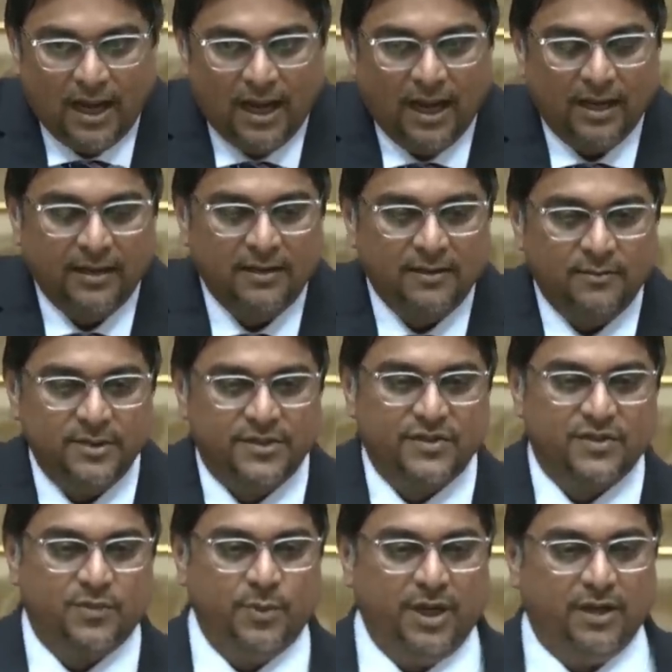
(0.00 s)
And,
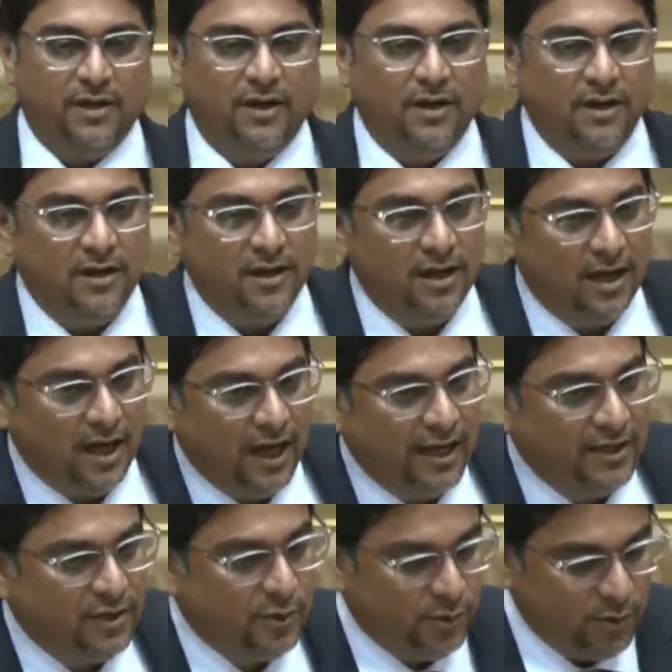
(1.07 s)
Mr. Speaker,
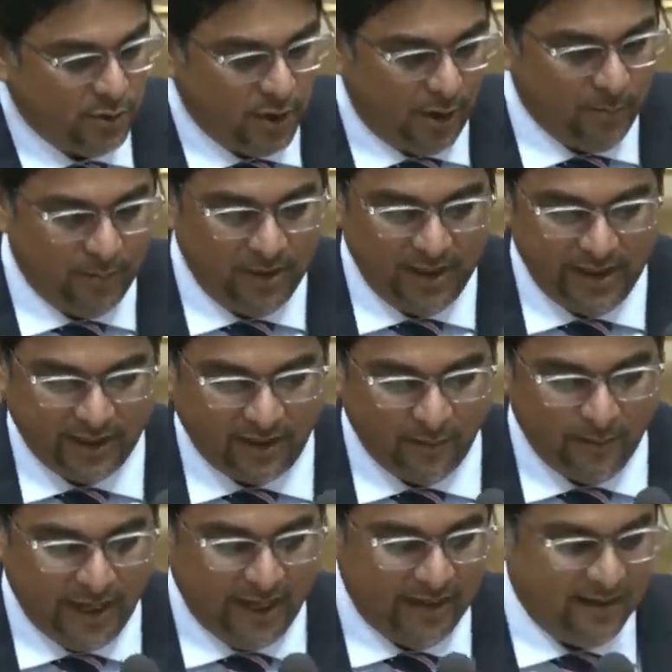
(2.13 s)
I do humbly
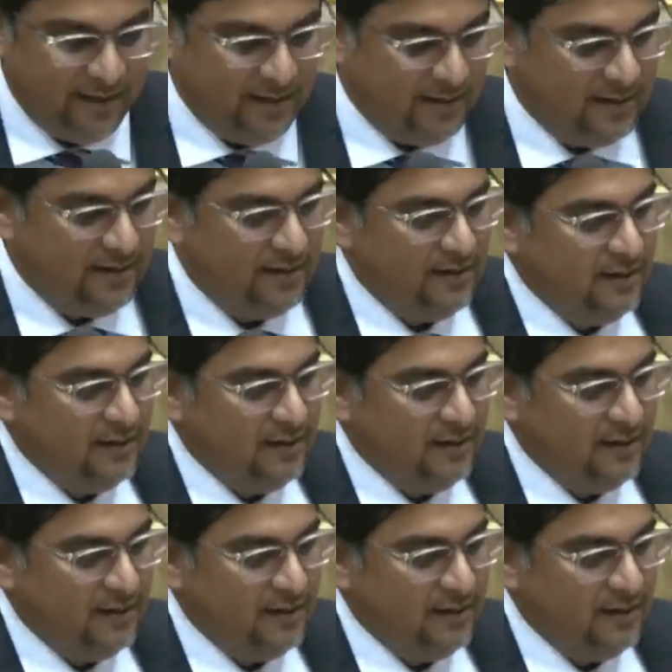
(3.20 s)
commend